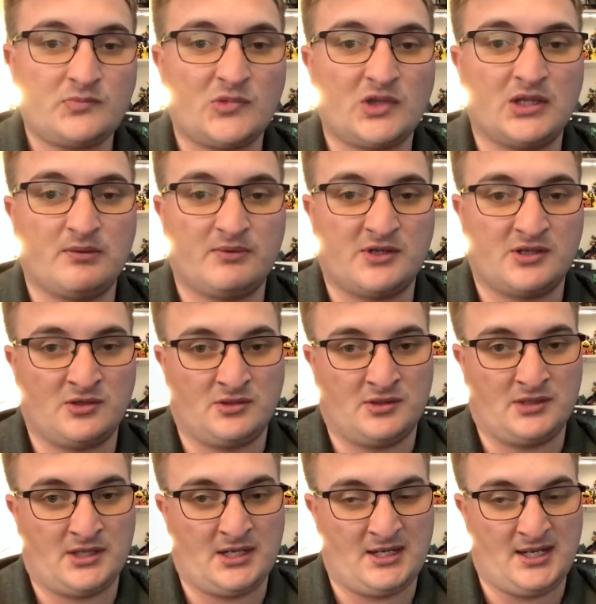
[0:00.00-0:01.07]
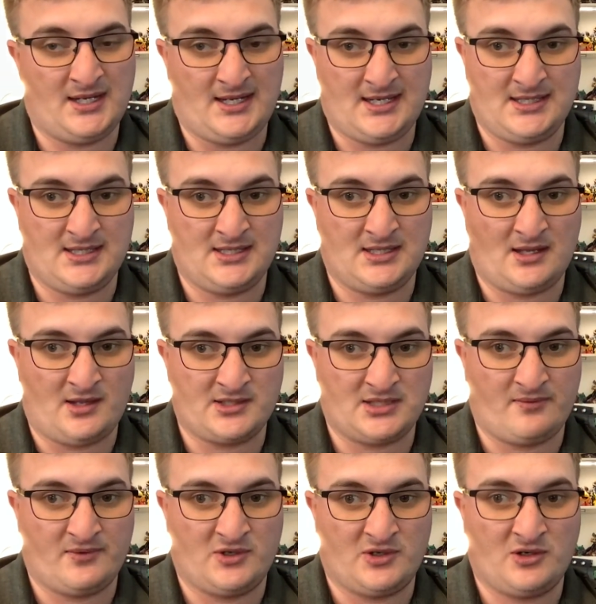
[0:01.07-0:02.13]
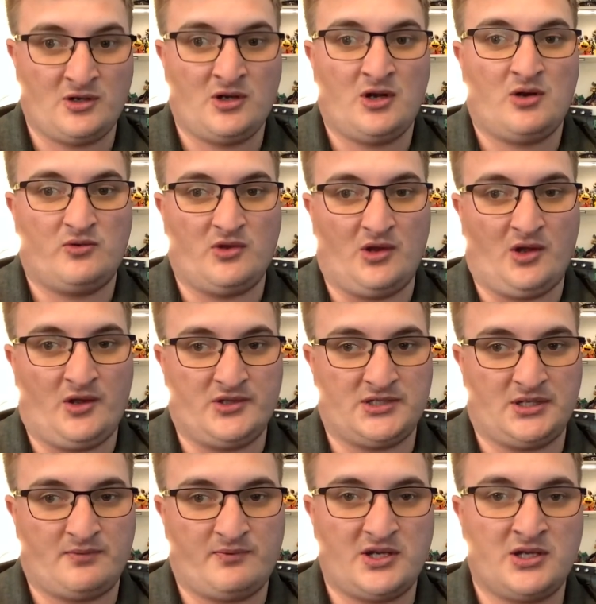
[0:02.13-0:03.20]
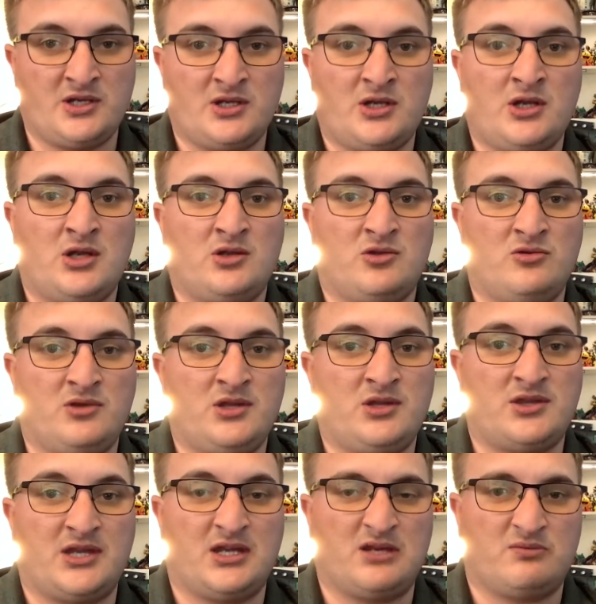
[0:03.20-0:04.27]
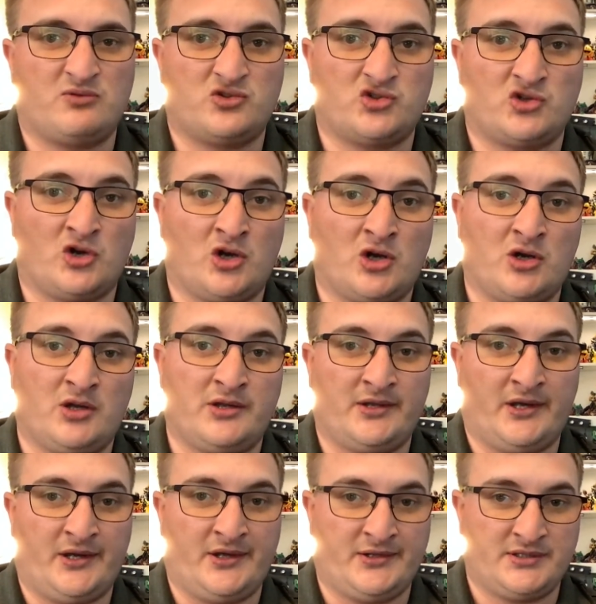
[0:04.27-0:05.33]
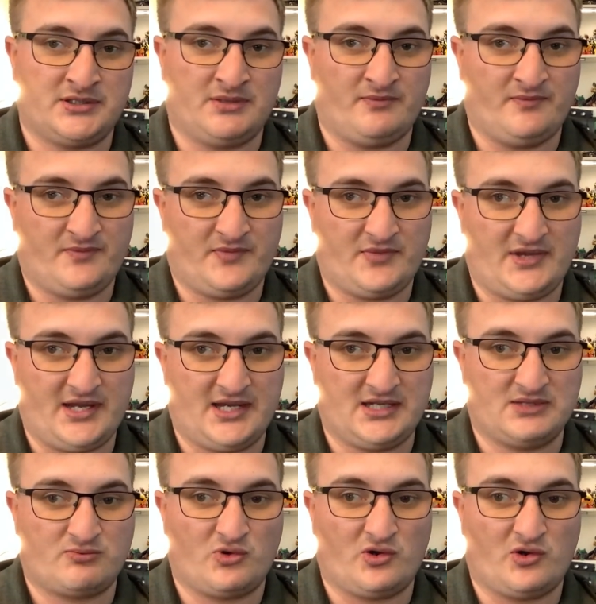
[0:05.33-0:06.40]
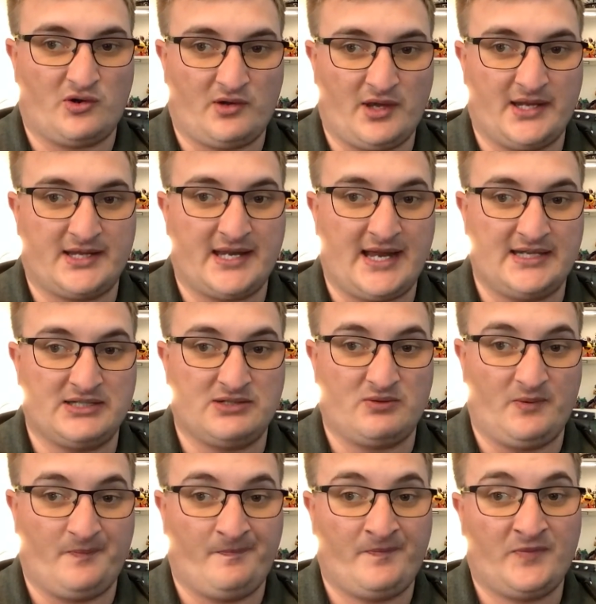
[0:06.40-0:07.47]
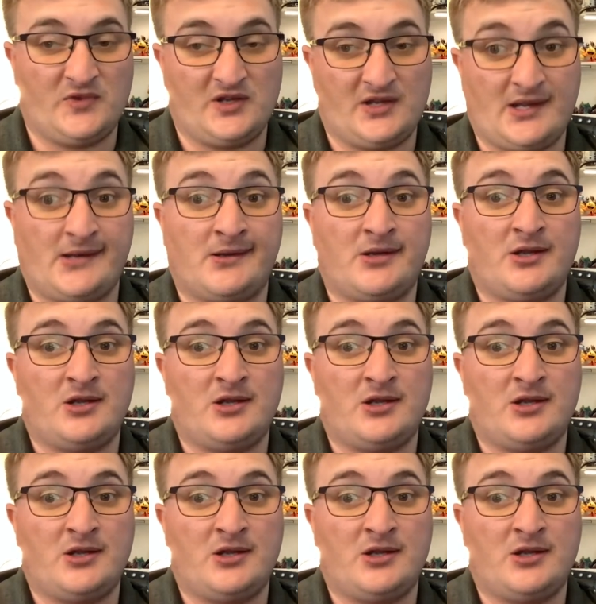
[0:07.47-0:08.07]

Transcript: And pretty cool editing and all that stuff. And all that stuff. Pretty unique thing for sure. And all some things for like that. Some, yeah.